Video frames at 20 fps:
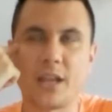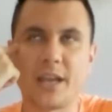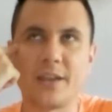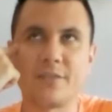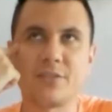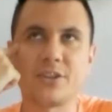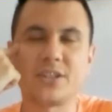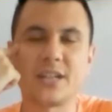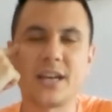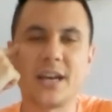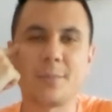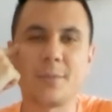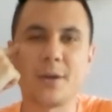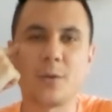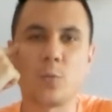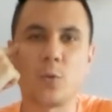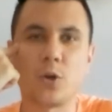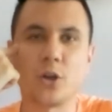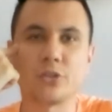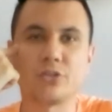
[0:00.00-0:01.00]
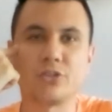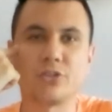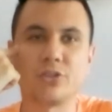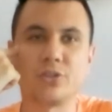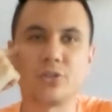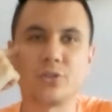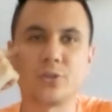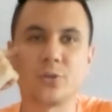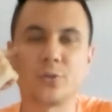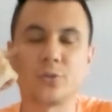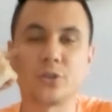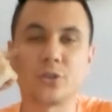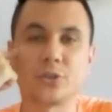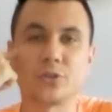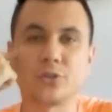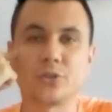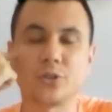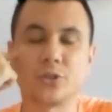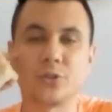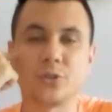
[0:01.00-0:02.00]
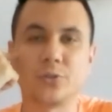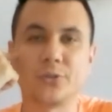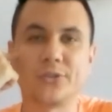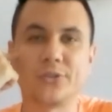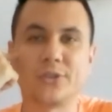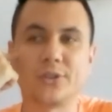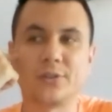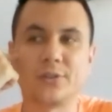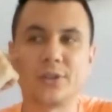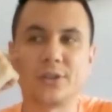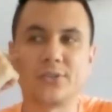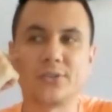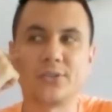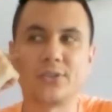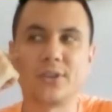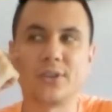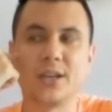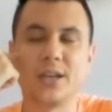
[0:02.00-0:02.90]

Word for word: Every time I watched, you know, Doctor Who series,